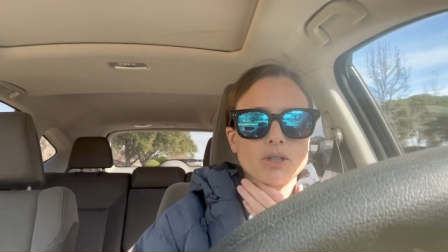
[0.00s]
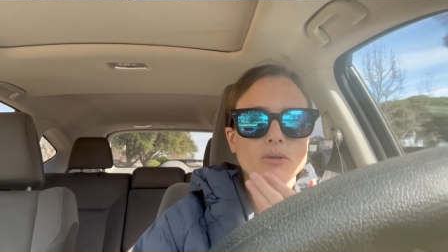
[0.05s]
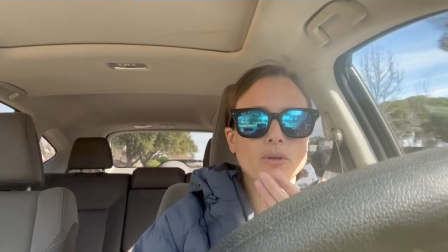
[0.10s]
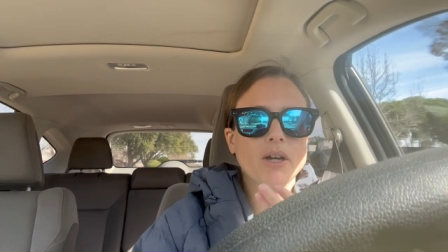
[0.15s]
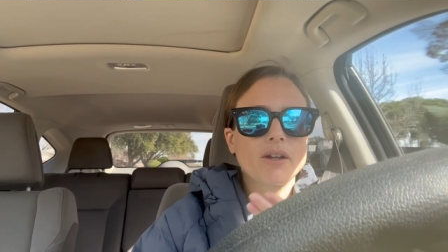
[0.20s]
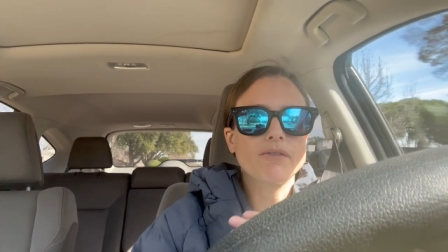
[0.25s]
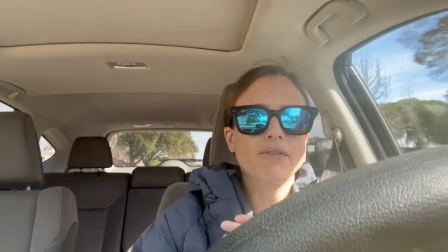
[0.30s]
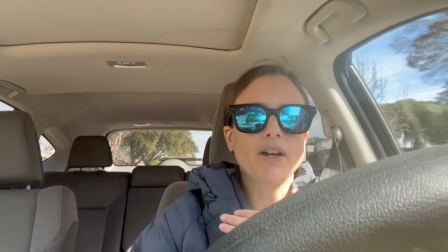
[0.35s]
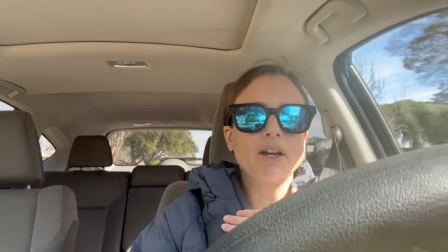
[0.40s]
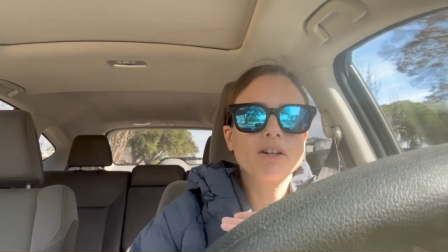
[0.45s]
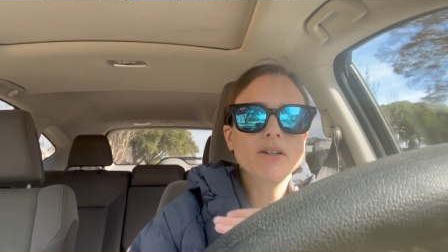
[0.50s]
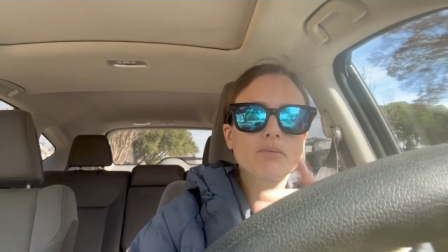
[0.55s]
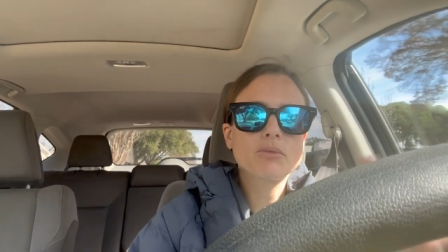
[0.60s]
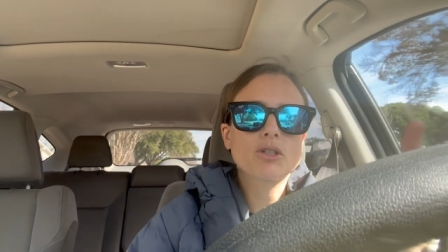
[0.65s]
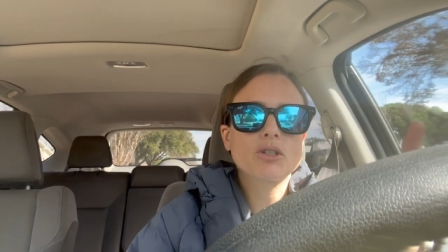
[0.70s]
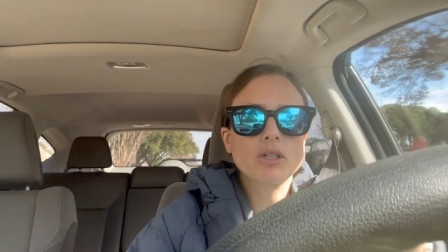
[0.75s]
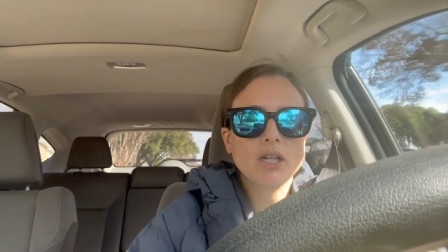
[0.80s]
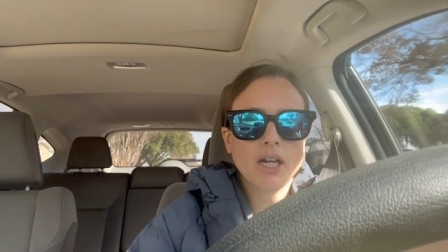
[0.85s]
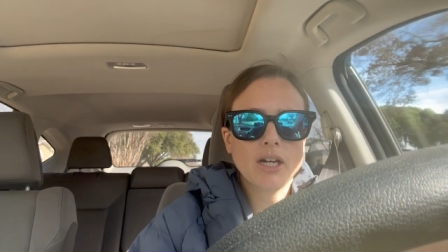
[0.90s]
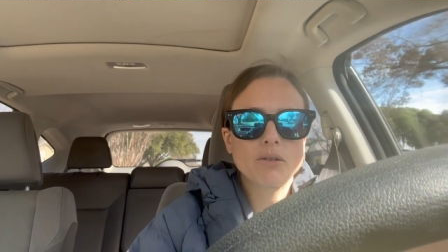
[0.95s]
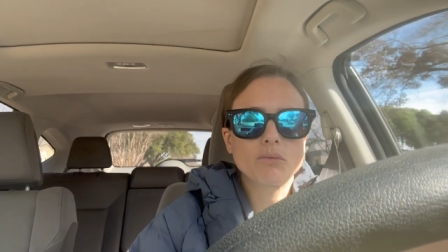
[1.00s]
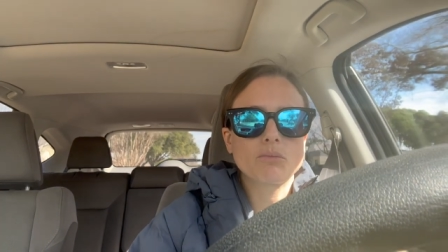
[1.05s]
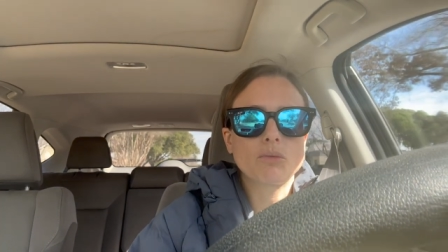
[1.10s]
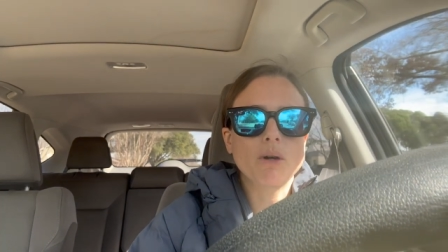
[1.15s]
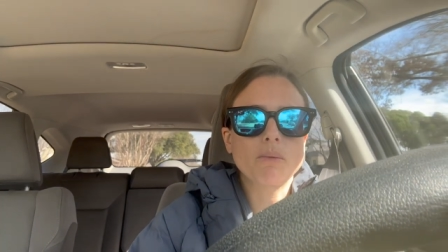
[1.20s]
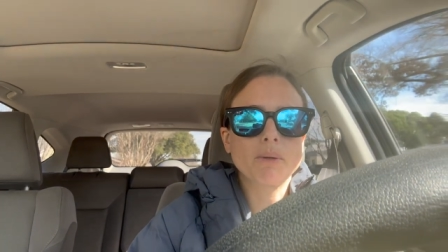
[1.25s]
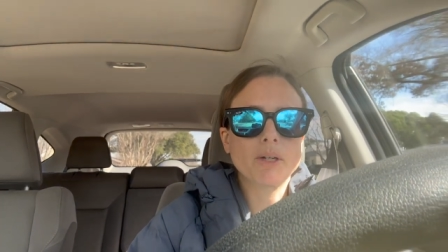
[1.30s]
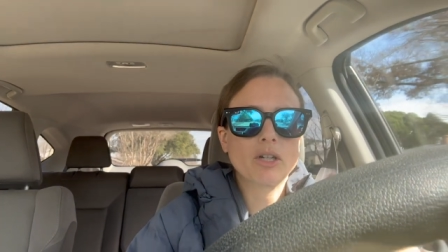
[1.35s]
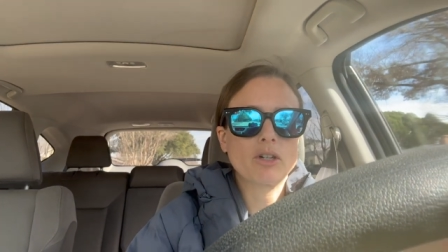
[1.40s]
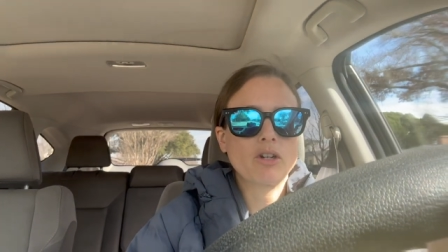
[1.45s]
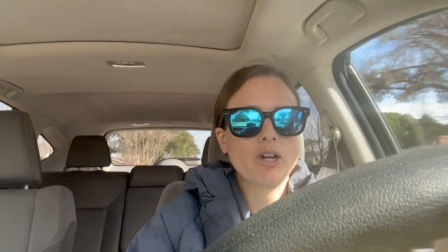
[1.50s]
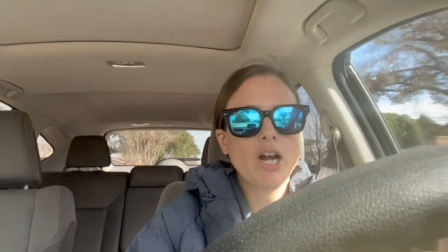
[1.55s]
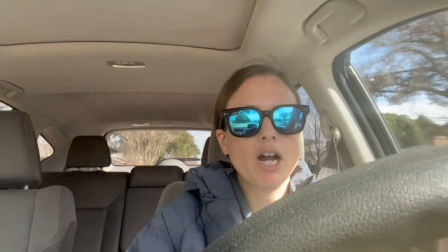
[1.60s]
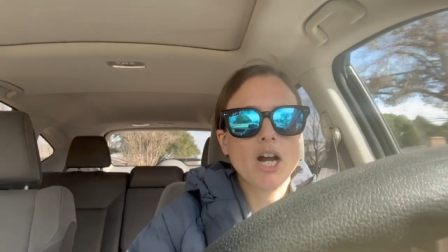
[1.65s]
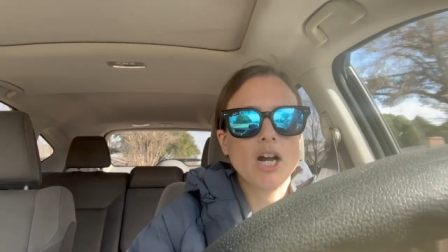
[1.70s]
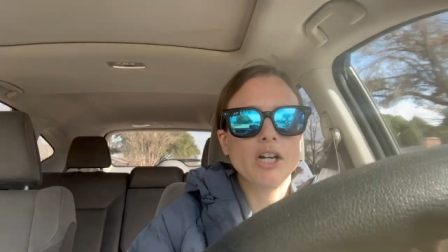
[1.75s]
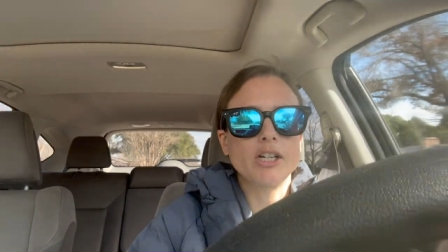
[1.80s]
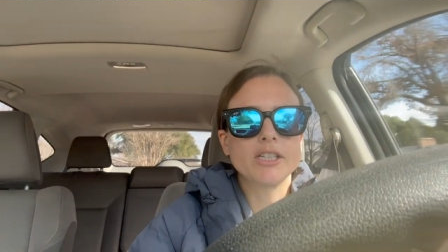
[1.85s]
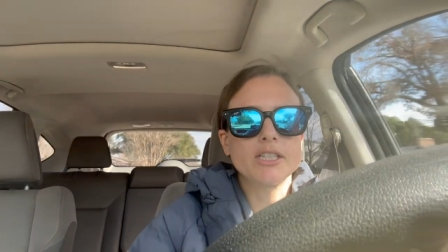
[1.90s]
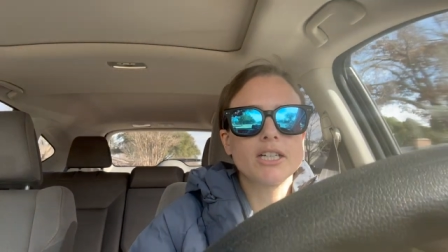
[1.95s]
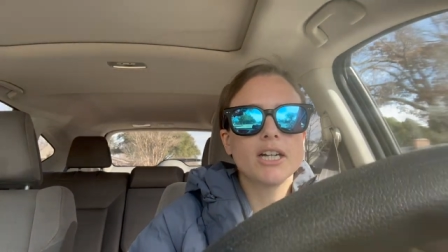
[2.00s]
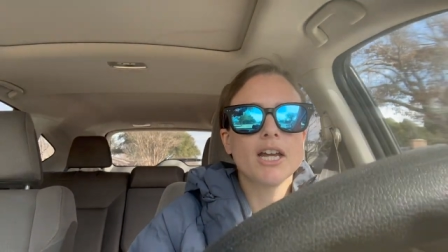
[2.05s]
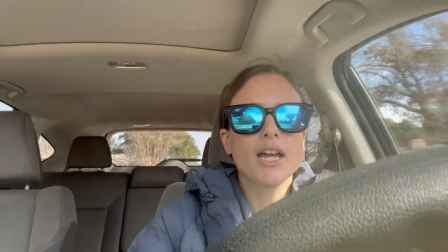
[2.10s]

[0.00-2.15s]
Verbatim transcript: So I found him just kind of roaming around